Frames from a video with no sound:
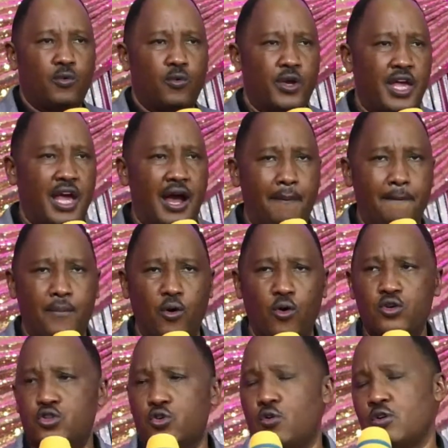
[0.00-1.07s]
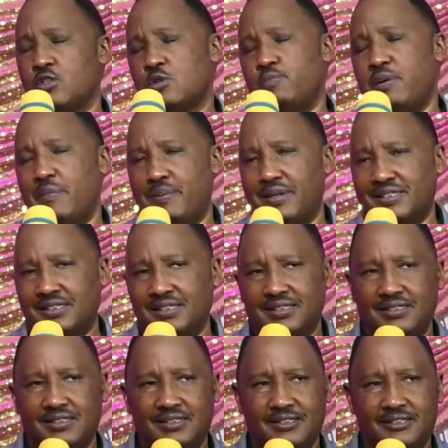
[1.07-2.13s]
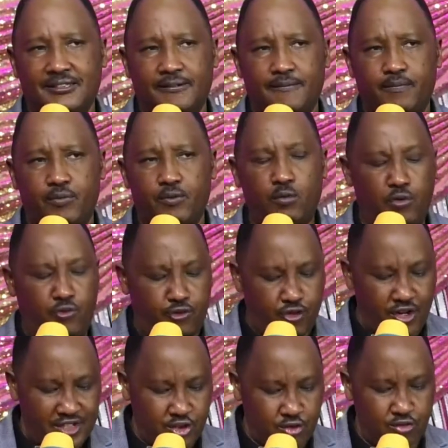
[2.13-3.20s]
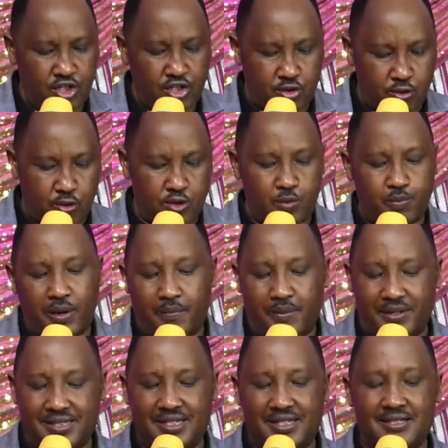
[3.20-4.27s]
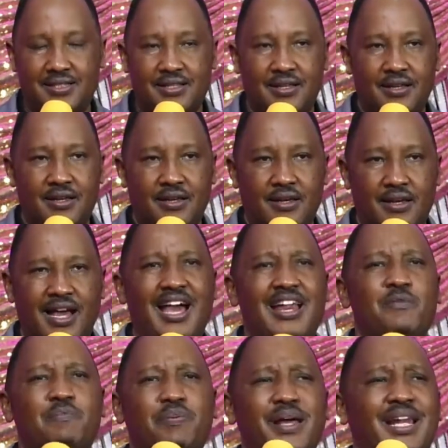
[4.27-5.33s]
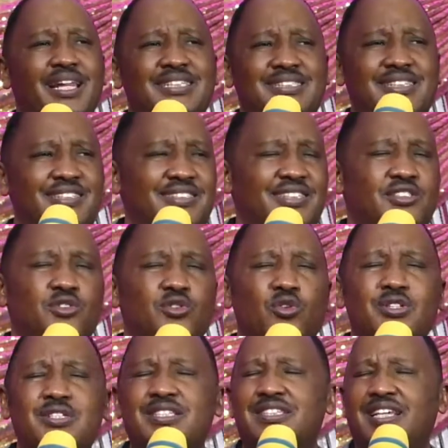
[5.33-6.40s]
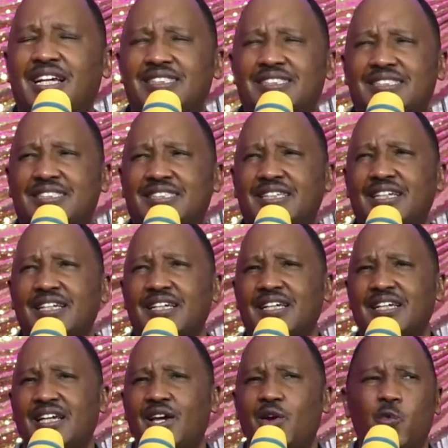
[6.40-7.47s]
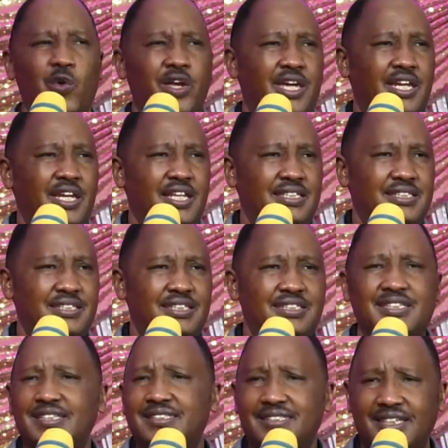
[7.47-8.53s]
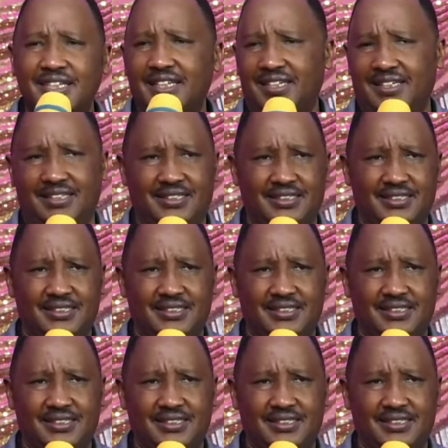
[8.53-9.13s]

we abort God's purposes we frustrate God's purposes. And prayerlessness is not just a weakness, it's a sin.